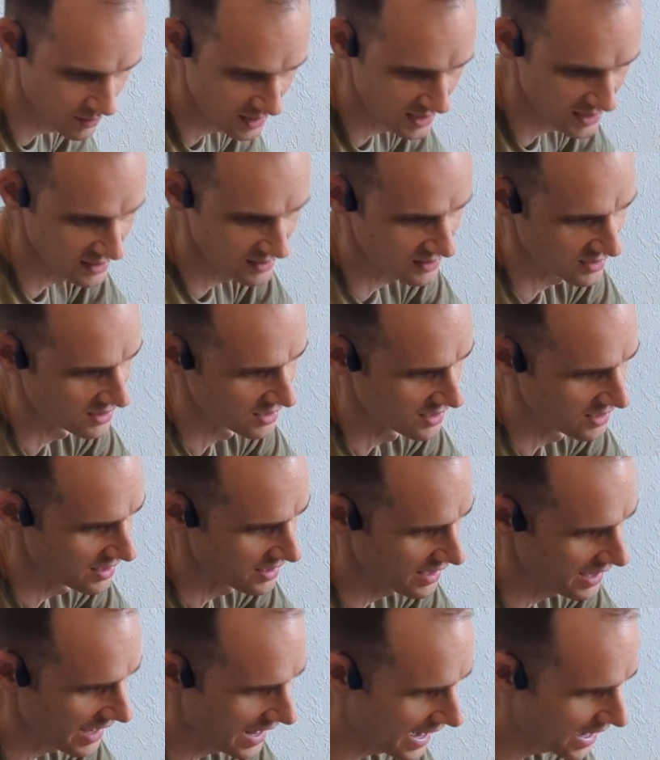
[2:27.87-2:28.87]
me
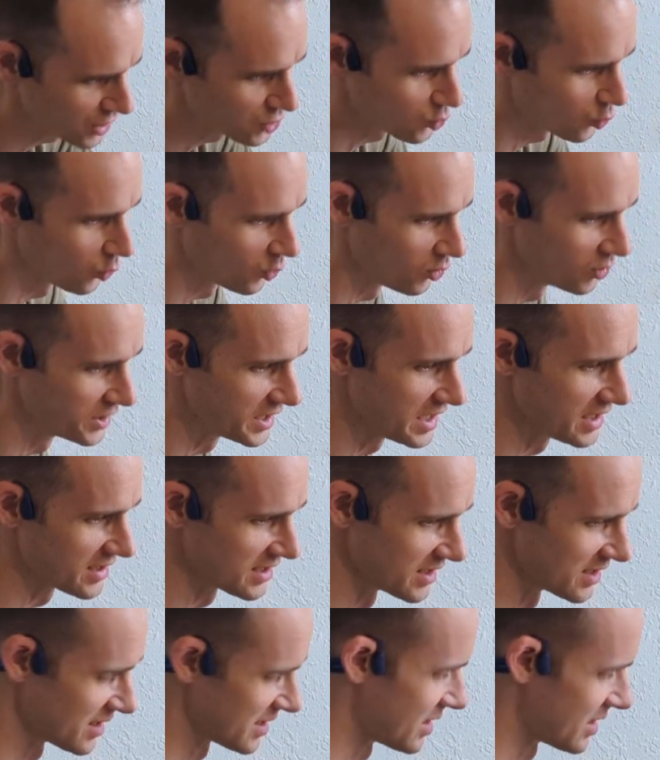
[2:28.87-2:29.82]
actual decent